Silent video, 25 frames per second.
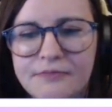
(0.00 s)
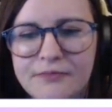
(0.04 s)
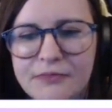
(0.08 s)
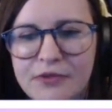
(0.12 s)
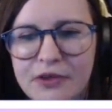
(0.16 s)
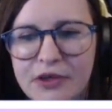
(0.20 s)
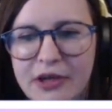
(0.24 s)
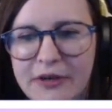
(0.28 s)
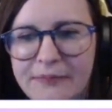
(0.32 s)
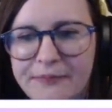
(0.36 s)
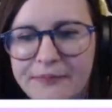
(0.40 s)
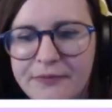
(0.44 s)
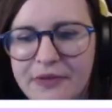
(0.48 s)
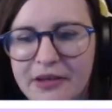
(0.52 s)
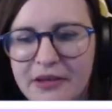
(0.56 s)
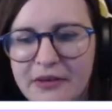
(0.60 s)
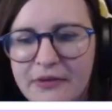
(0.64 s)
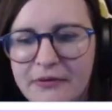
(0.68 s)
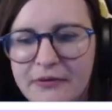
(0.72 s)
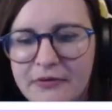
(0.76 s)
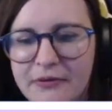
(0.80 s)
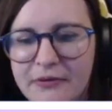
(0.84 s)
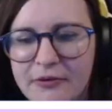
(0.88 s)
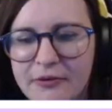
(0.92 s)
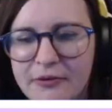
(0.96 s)
Right.
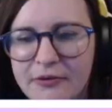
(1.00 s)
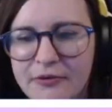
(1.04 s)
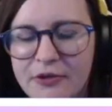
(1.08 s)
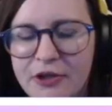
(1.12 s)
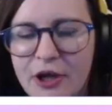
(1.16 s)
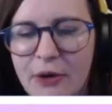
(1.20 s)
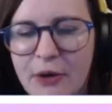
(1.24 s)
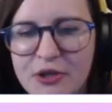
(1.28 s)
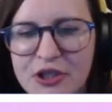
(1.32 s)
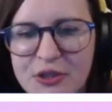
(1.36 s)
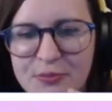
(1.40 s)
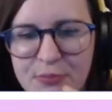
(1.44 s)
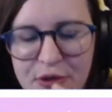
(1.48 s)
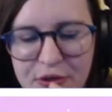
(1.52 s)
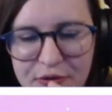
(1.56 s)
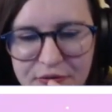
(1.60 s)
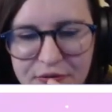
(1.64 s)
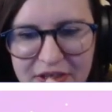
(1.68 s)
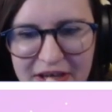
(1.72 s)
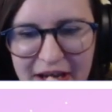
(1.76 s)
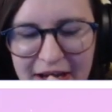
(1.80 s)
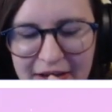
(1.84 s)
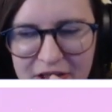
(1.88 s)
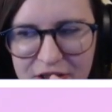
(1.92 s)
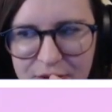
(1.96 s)
No one's moved
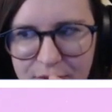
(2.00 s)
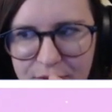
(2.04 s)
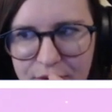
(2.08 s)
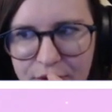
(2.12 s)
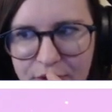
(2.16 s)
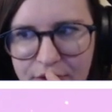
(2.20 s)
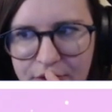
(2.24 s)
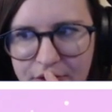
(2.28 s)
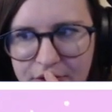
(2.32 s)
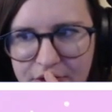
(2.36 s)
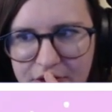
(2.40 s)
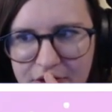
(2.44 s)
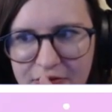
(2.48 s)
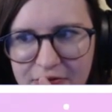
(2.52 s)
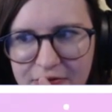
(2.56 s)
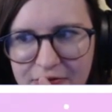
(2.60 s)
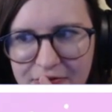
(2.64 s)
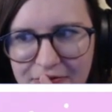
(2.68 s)
yet, so we're all good.